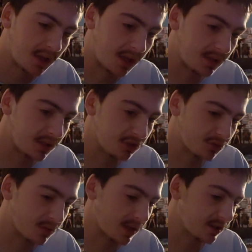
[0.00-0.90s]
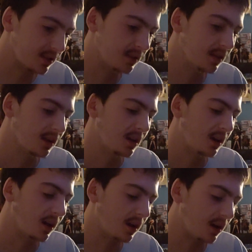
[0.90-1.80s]
and they directed
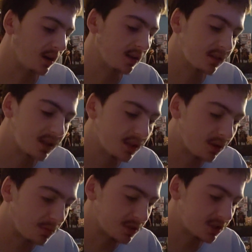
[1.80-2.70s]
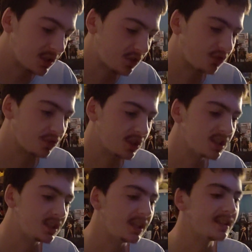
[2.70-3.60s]
uh, Lilo and Stitch for
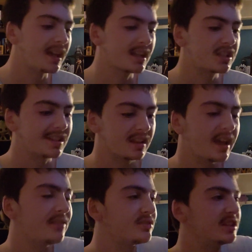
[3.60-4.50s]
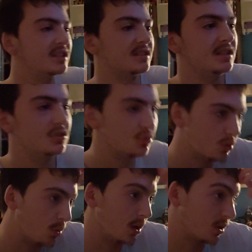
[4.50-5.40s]
Disney, and they actually left Disney to
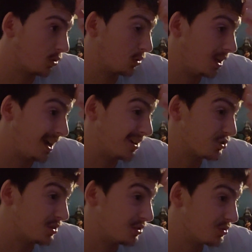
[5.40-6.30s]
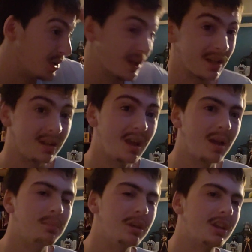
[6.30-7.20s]
go on and create How to Train Your Dragon
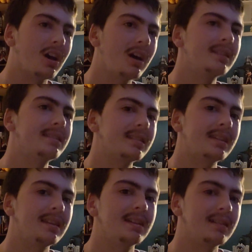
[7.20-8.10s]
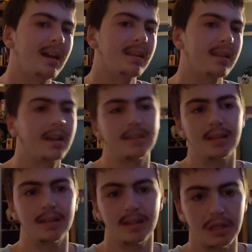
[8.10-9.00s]
because they did not like
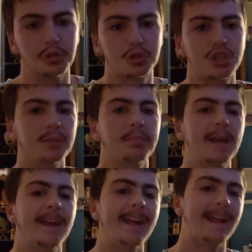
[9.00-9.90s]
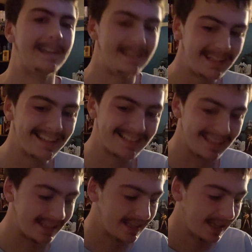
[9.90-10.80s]
the leadership at
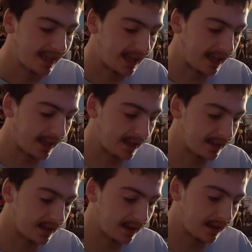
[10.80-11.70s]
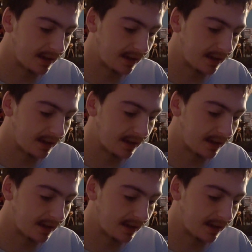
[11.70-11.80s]
Disney, and